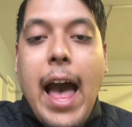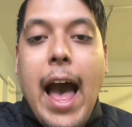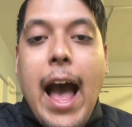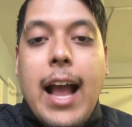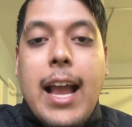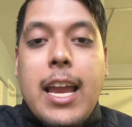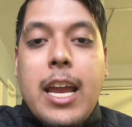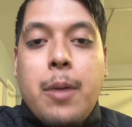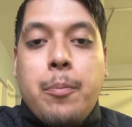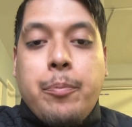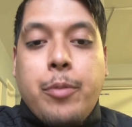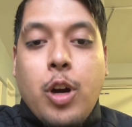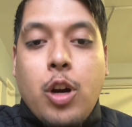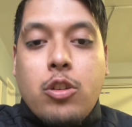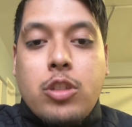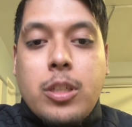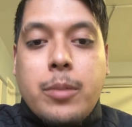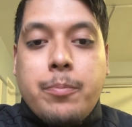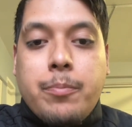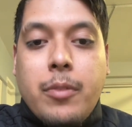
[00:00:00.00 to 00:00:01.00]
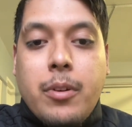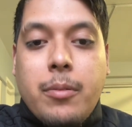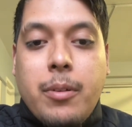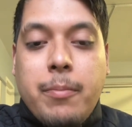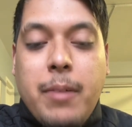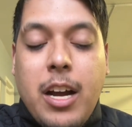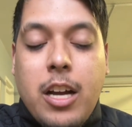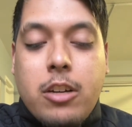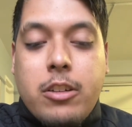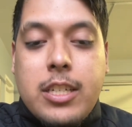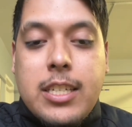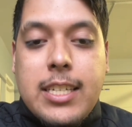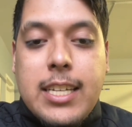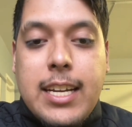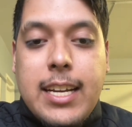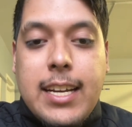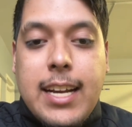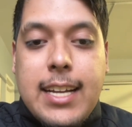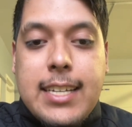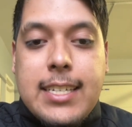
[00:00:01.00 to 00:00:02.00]
I am
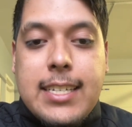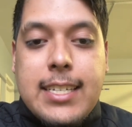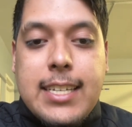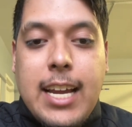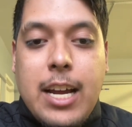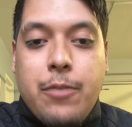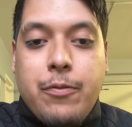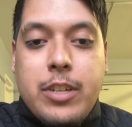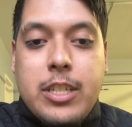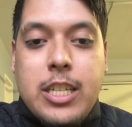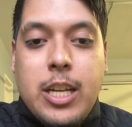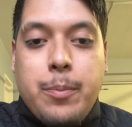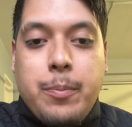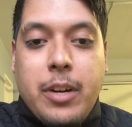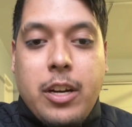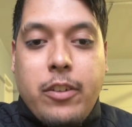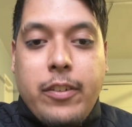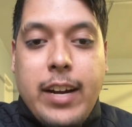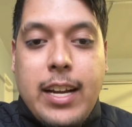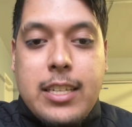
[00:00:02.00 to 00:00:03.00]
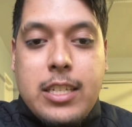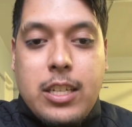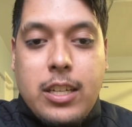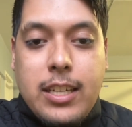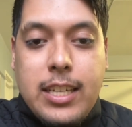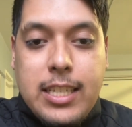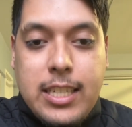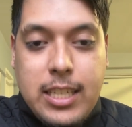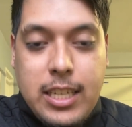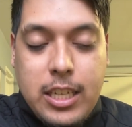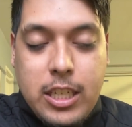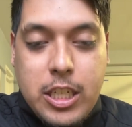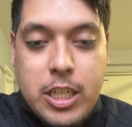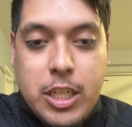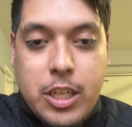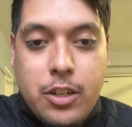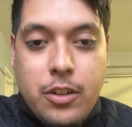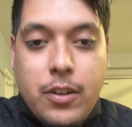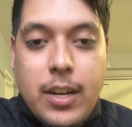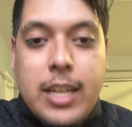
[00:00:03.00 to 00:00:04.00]
pro-democracy and I stand with Democrats on this
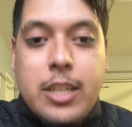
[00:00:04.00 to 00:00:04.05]
issue.